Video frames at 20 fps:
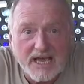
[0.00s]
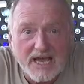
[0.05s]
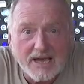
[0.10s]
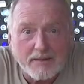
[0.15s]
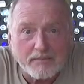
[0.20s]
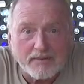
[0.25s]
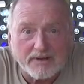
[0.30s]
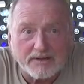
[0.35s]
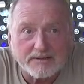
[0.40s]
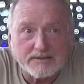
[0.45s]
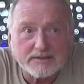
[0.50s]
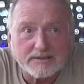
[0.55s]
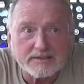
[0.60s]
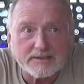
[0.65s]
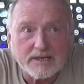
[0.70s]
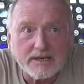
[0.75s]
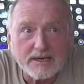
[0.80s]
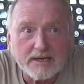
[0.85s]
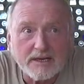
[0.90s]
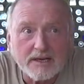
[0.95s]

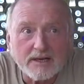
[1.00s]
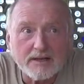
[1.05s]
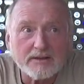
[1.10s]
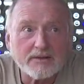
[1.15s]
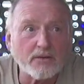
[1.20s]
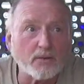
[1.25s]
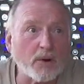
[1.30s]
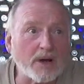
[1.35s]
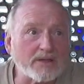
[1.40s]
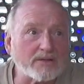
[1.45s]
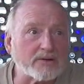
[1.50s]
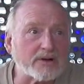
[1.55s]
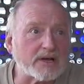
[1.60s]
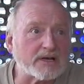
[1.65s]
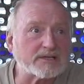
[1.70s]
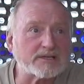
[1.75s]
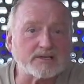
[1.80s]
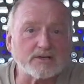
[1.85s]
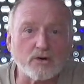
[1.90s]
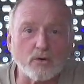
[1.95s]
happens, the weather
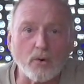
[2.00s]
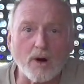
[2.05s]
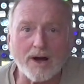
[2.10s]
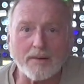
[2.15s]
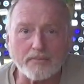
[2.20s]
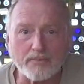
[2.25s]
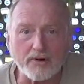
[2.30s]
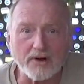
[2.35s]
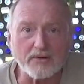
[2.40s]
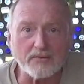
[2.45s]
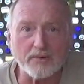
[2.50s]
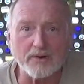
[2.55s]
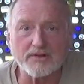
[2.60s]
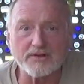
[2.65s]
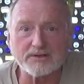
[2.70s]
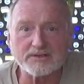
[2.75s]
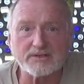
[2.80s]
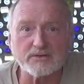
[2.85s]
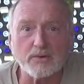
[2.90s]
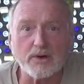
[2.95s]
doesn't cooperate with
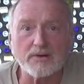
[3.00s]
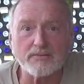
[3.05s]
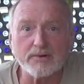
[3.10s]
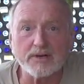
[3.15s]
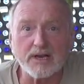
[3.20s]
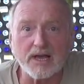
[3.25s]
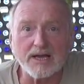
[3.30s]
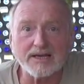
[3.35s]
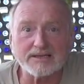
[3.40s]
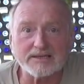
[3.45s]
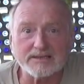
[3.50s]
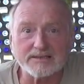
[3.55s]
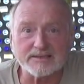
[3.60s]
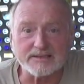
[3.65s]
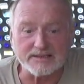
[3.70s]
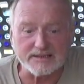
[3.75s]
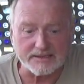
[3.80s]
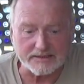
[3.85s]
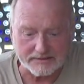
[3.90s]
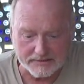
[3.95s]
us the way we'd like to
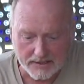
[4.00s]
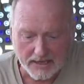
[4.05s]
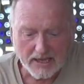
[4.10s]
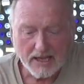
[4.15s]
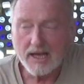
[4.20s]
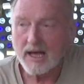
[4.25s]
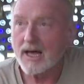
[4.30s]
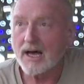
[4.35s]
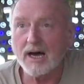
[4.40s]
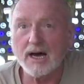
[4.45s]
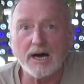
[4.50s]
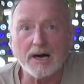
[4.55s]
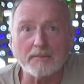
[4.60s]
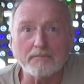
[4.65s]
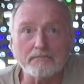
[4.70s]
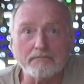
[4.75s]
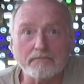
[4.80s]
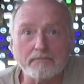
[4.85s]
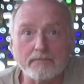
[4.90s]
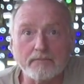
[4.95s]
see it.
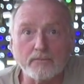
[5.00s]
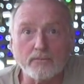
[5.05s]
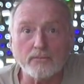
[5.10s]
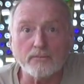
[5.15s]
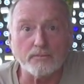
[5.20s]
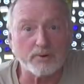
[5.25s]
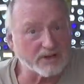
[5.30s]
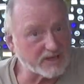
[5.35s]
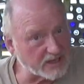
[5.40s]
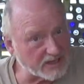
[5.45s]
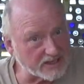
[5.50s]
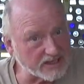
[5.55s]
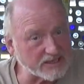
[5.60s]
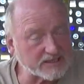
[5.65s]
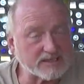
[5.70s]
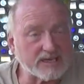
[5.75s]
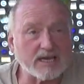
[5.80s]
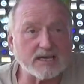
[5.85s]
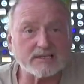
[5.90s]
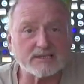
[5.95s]
Um, but in
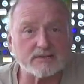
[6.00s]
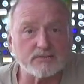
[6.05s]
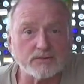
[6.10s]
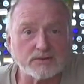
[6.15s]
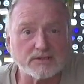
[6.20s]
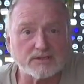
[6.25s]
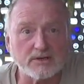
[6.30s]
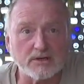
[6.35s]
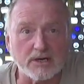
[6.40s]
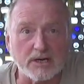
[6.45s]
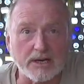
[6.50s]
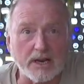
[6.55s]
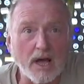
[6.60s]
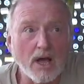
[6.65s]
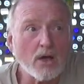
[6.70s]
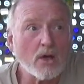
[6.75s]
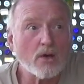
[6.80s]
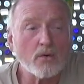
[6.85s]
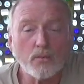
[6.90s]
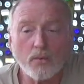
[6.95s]
this case, it was good.
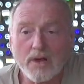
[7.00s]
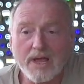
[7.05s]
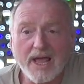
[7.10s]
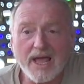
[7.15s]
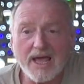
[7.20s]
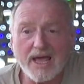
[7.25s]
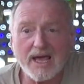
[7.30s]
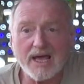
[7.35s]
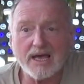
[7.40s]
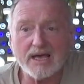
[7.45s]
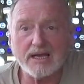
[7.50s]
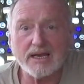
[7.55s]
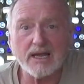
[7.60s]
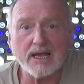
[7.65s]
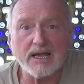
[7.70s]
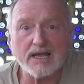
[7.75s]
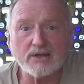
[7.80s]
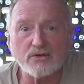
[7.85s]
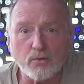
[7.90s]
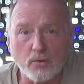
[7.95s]
We had
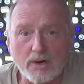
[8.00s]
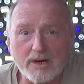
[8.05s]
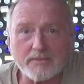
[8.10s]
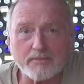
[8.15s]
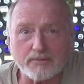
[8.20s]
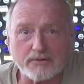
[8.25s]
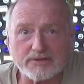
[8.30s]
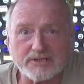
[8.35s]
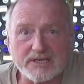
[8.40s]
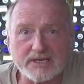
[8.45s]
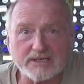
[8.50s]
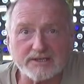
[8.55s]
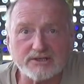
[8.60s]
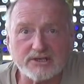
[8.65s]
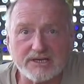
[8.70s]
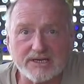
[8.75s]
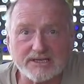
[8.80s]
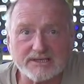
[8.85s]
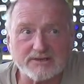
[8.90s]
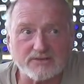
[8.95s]
a 20%
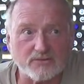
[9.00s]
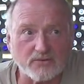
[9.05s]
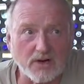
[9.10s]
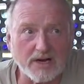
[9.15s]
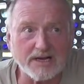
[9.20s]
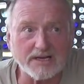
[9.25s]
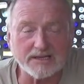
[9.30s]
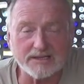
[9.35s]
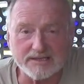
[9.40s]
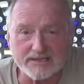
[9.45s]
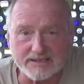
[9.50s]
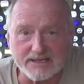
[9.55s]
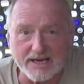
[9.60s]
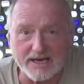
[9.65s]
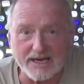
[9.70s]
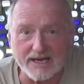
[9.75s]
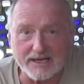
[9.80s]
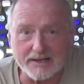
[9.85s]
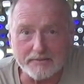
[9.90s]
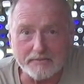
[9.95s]
chance of rain
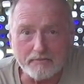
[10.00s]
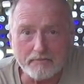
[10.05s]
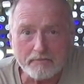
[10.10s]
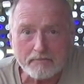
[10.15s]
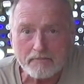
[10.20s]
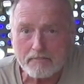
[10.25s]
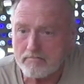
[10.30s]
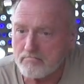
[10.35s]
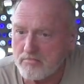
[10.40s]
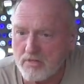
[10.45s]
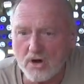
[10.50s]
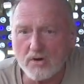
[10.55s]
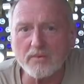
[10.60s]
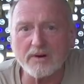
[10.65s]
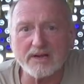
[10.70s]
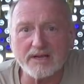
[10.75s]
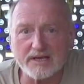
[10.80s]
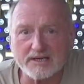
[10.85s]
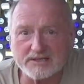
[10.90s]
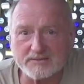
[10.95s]
today.
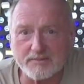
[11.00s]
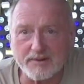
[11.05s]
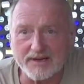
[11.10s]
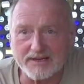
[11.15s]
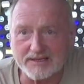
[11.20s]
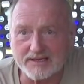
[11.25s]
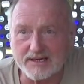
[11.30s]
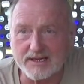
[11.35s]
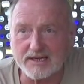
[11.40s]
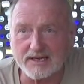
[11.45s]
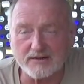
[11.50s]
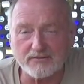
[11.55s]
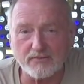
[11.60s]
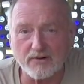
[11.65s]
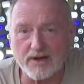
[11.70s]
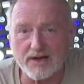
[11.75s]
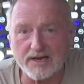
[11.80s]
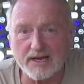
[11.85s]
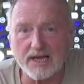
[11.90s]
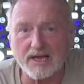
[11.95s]
Nobody expected any
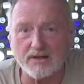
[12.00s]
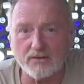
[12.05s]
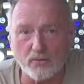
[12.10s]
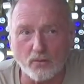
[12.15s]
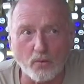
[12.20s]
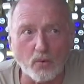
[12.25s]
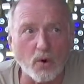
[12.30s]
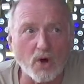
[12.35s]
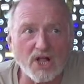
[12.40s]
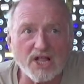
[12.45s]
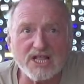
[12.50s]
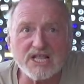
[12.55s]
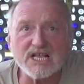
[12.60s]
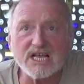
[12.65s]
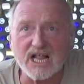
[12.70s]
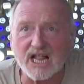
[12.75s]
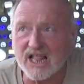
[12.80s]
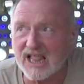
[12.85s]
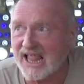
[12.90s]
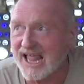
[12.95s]
rain and one
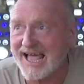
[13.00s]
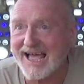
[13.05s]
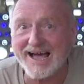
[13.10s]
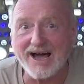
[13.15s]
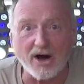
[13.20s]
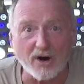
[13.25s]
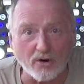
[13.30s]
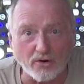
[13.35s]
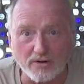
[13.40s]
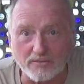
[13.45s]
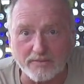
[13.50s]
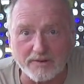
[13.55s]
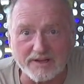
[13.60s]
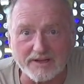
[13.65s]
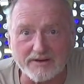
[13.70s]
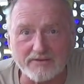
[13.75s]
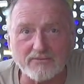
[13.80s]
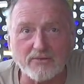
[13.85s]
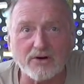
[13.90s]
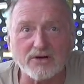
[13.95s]
cloud, but
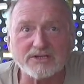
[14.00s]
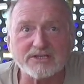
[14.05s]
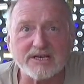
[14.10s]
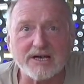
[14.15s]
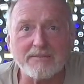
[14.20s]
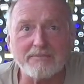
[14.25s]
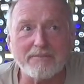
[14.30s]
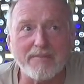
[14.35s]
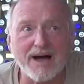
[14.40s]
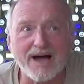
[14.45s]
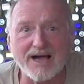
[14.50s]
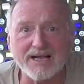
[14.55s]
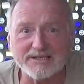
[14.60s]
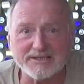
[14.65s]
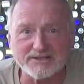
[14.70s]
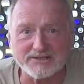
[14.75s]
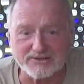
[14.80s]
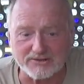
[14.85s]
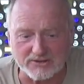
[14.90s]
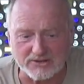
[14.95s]
it was a
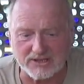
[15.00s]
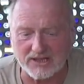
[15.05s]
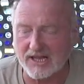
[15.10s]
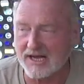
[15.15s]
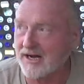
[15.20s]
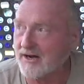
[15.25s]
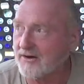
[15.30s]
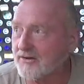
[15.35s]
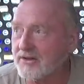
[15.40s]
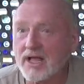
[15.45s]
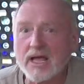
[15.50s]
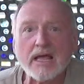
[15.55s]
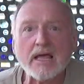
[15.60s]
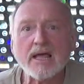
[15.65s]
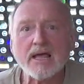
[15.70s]
monster cloud,